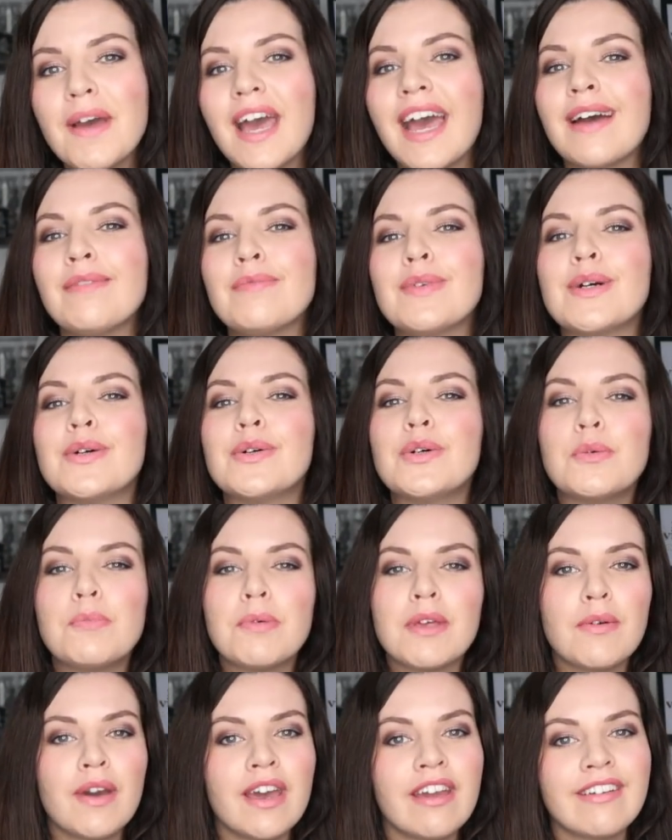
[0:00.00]
and we'll all
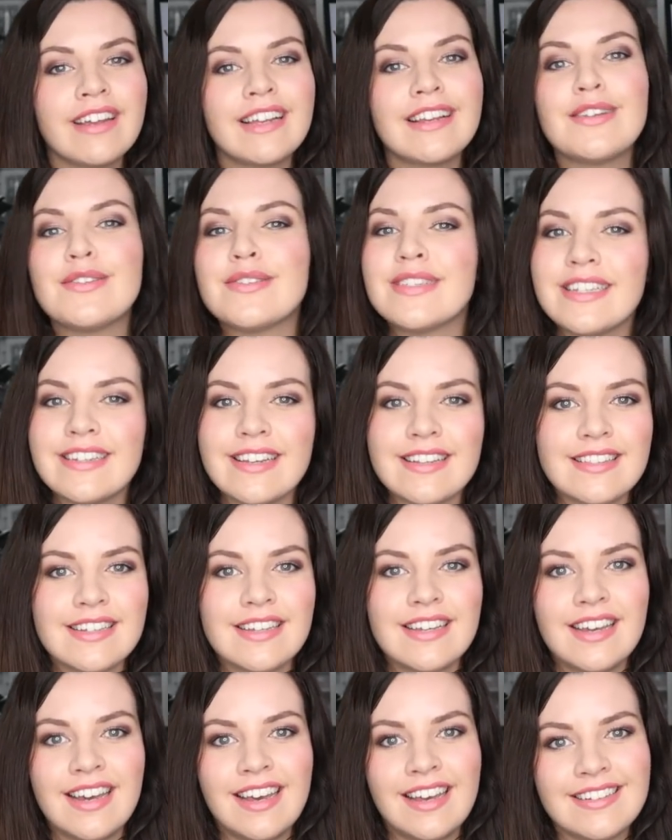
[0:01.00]
be wearing Lucy
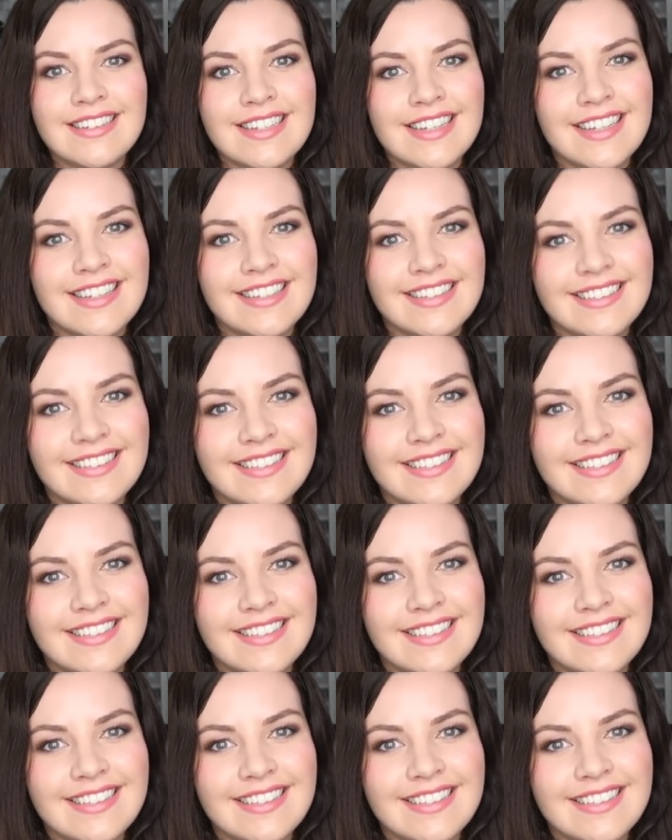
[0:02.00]
Jessica Carter.